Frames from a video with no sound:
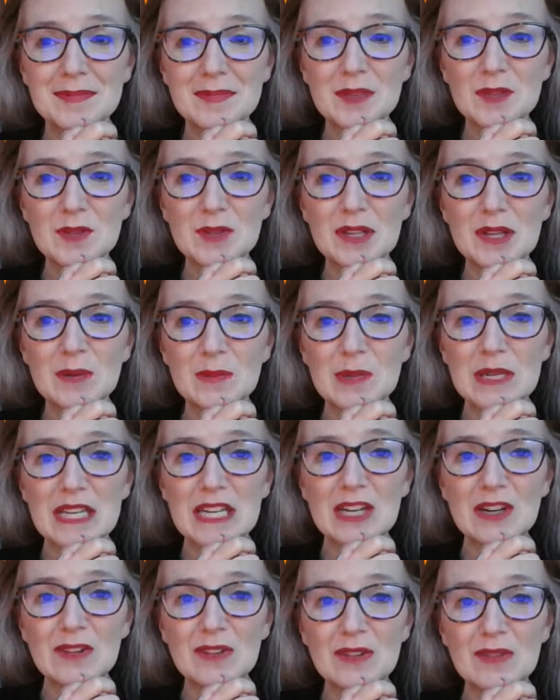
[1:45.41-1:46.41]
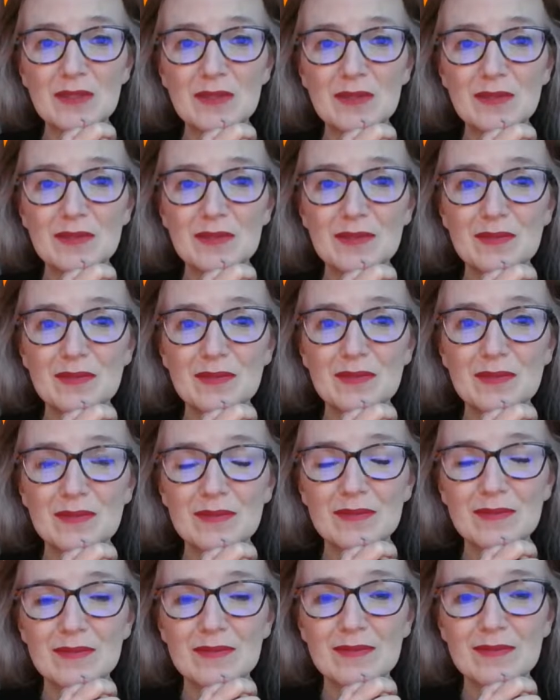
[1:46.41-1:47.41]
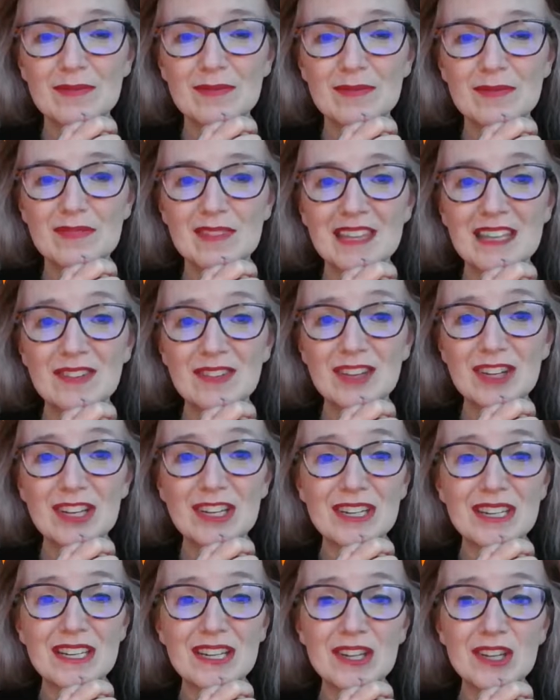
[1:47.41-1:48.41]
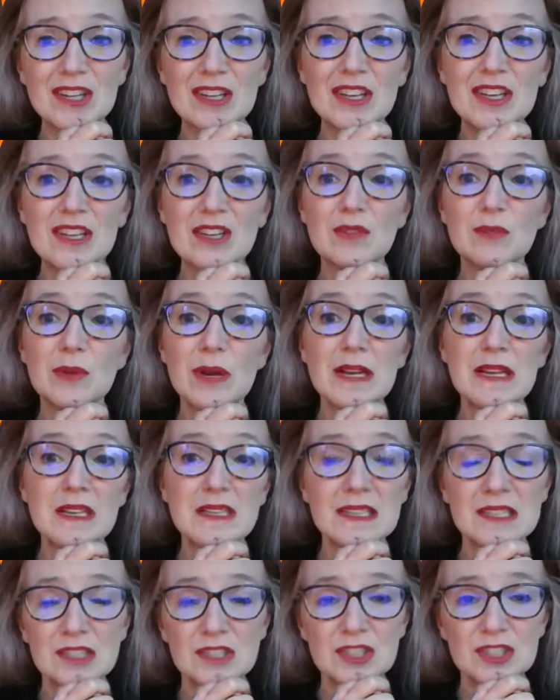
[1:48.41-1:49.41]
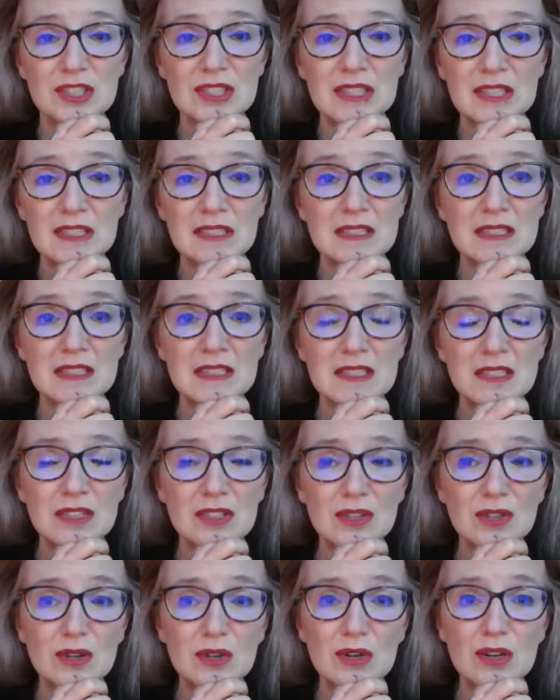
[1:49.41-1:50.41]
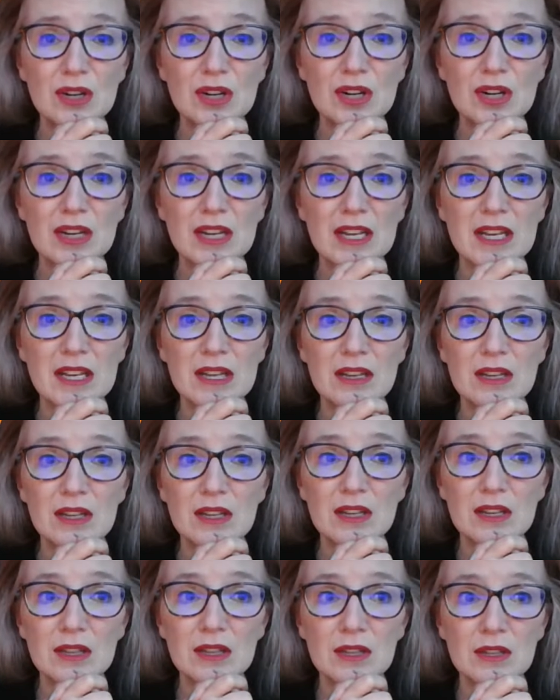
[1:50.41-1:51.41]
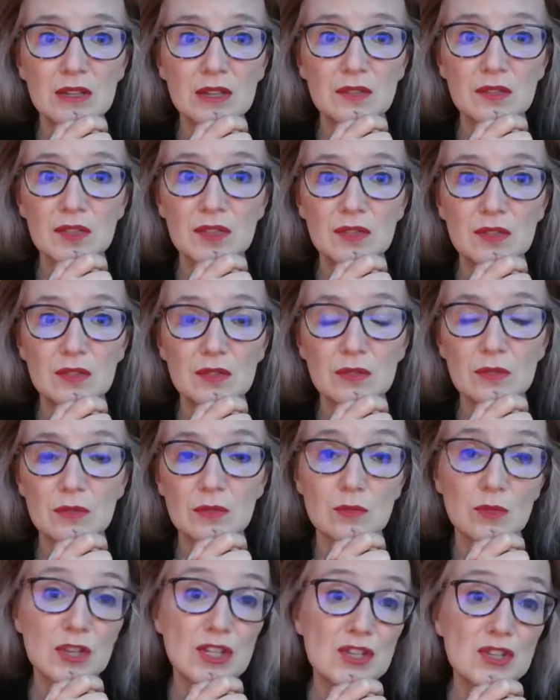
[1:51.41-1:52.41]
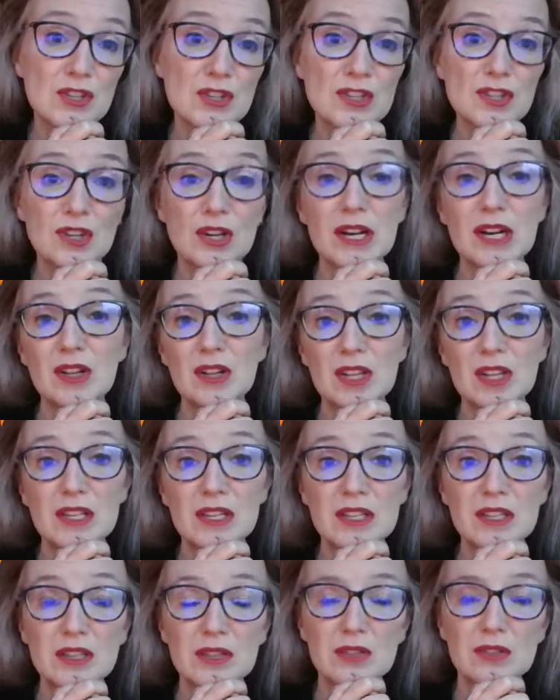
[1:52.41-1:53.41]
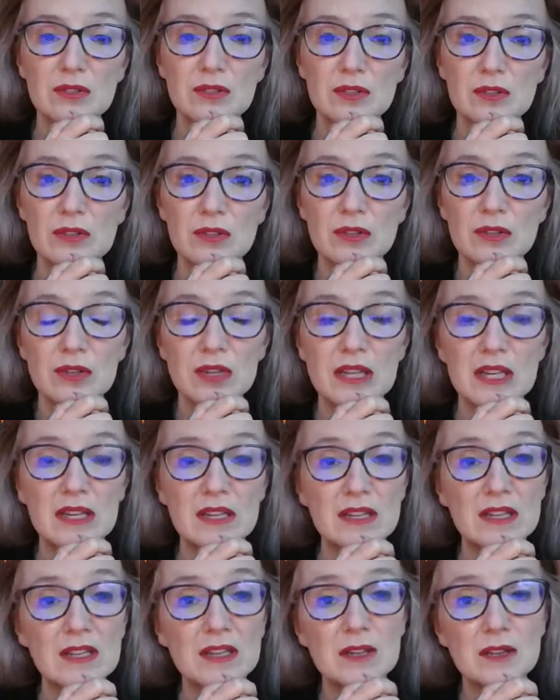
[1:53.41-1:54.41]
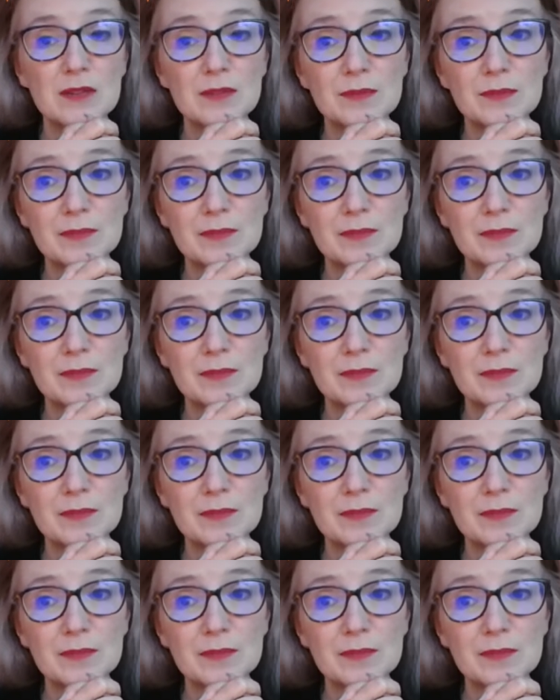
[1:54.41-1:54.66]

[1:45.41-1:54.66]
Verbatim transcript: Do let me know. Have you gotten any any writing done, Jenny? Or any even research or outlining or, or anything?